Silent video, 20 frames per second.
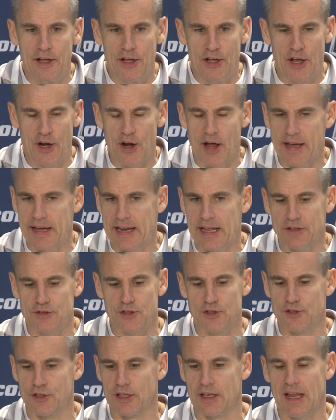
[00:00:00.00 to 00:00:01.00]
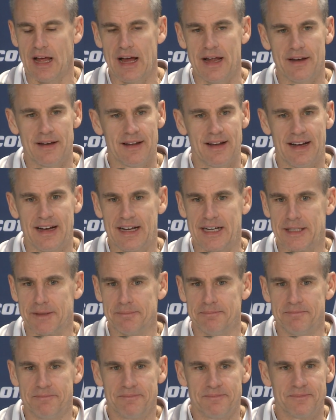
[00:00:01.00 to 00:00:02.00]
You know, I get asked this a lot.
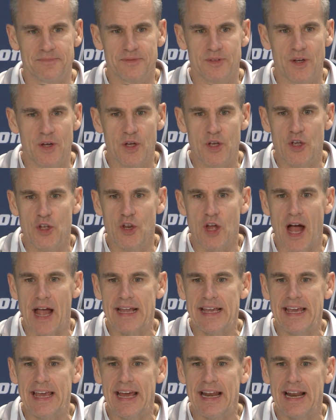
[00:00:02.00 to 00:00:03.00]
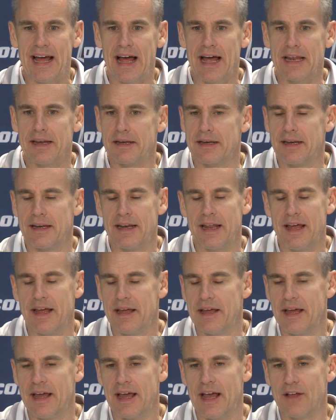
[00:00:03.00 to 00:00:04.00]
Um, I cannot,
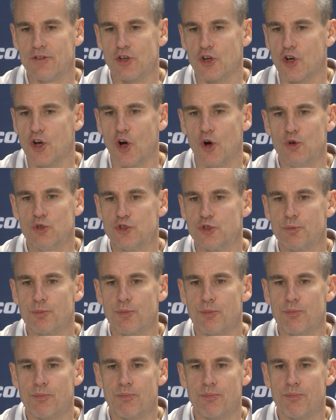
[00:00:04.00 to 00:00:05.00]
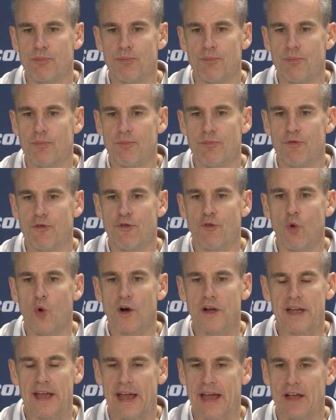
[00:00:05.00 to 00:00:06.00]
as a coach,
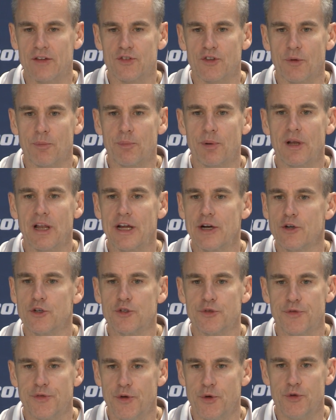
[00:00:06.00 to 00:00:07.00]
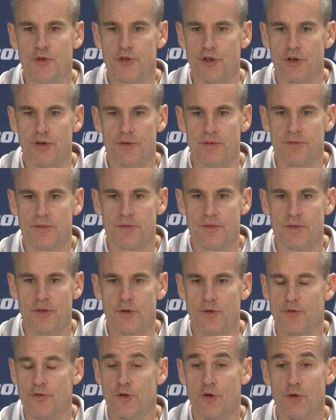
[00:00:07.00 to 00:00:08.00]
forecast a player's future.
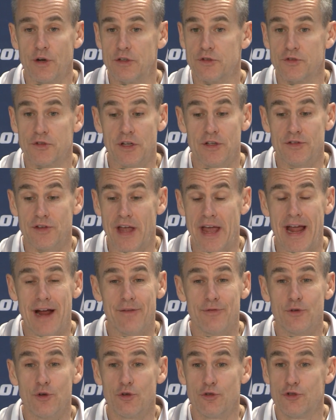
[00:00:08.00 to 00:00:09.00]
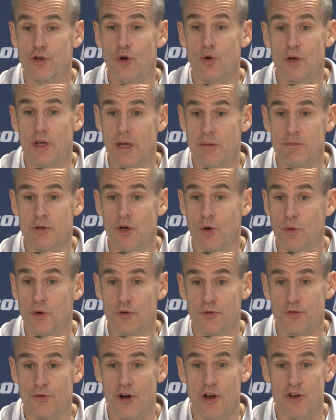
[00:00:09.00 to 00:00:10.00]
For instance, after Joakim
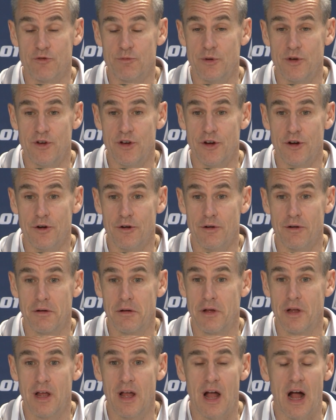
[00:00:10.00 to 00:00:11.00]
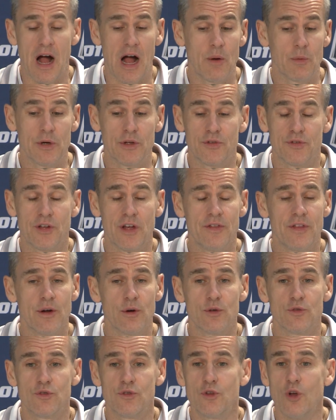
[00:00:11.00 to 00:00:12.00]
Noah's freshman year, I would have said
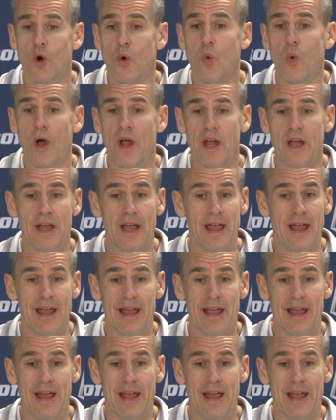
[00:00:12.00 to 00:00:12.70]
there is no way